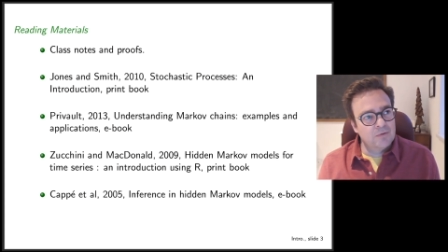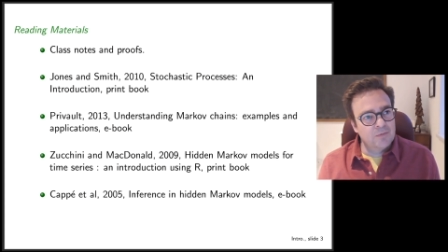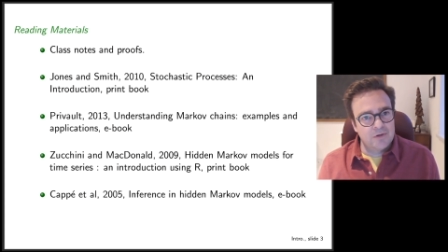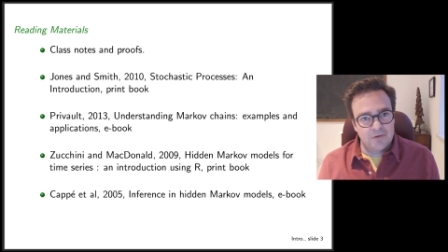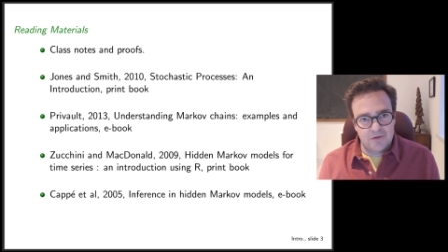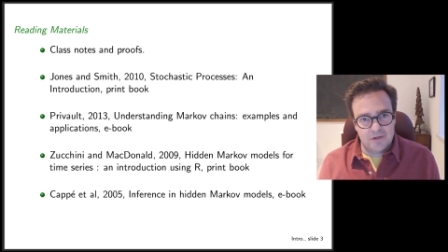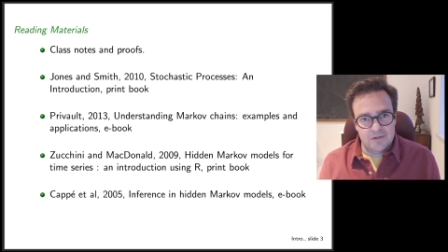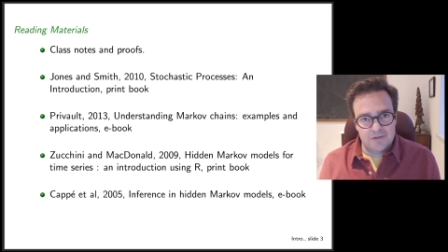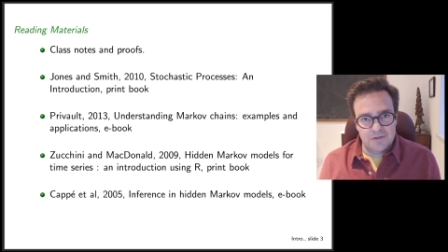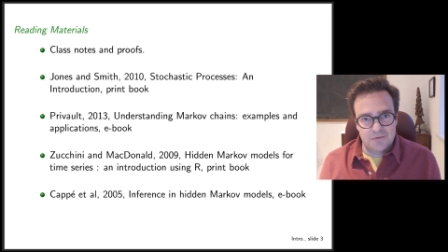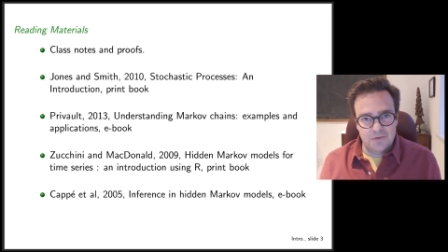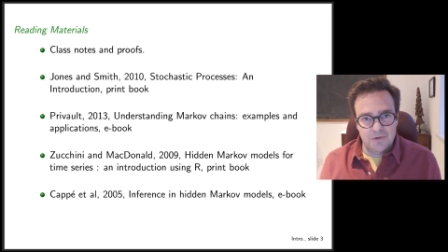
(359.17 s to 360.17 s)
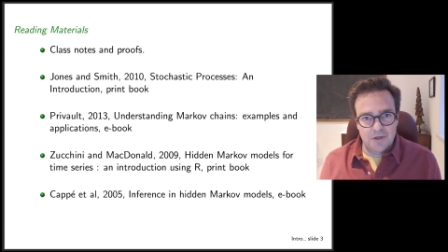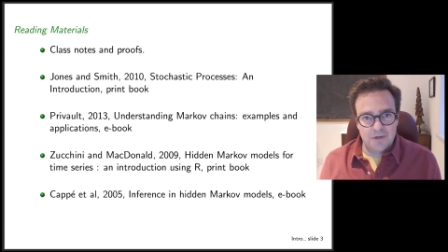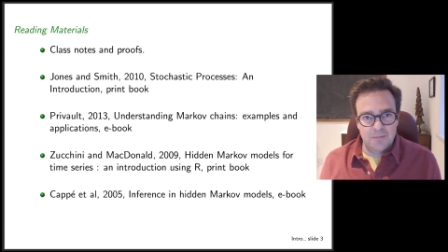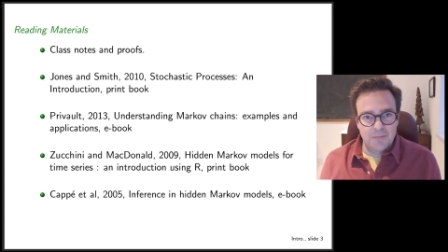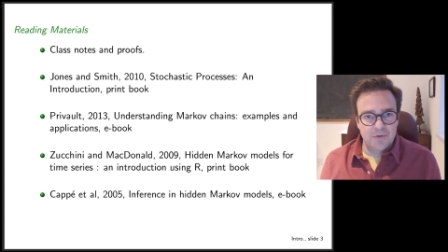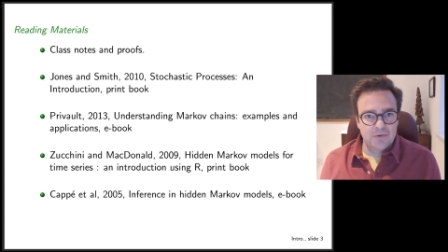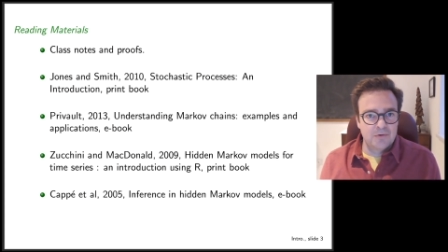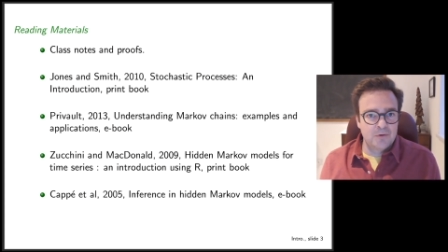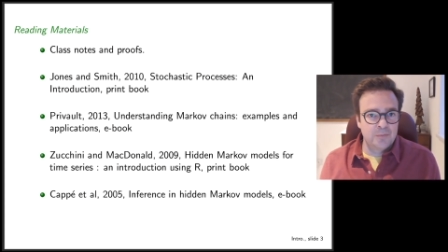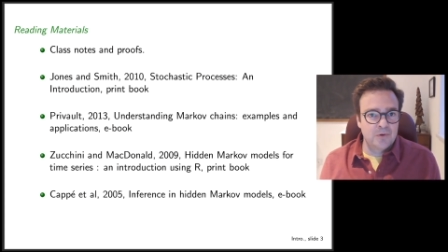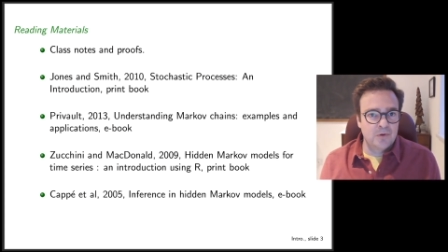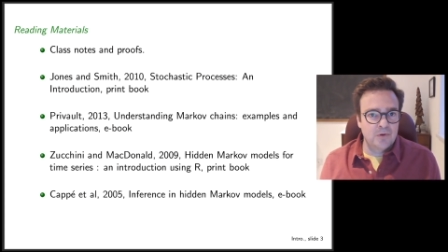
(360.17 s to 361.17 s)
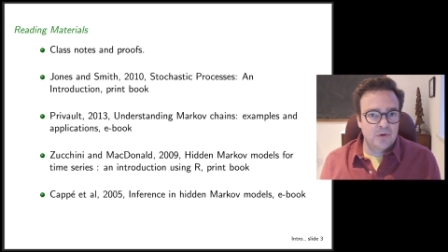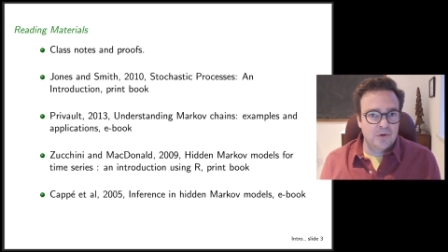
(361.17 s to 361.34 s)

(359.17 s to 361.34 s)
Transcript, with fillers: I'm not entirely sure, um, but they're a little bit.